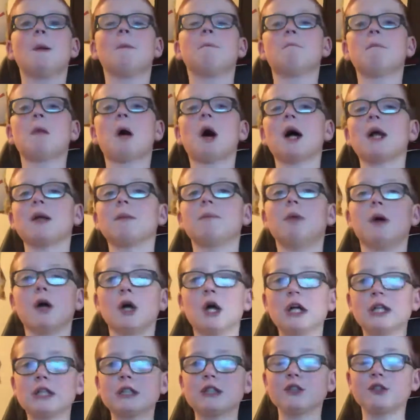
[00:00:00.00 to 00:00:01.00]
My
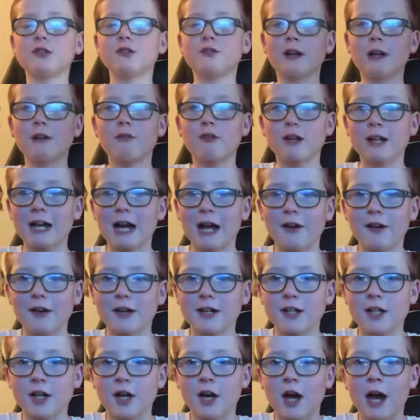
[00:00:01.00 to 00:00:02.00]
personal favourite
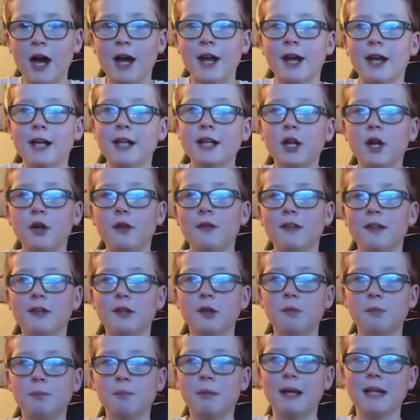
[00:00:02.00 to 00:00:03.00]
character, and I know this
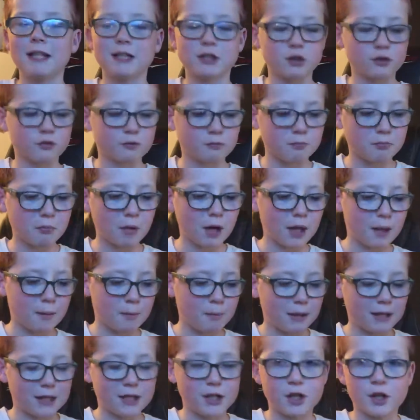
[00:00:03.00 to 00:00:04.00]
is based off my
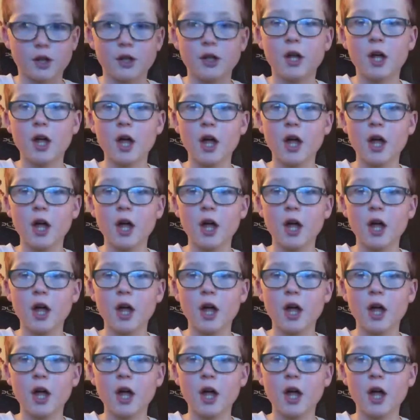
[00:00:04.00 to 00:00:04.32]
opinion,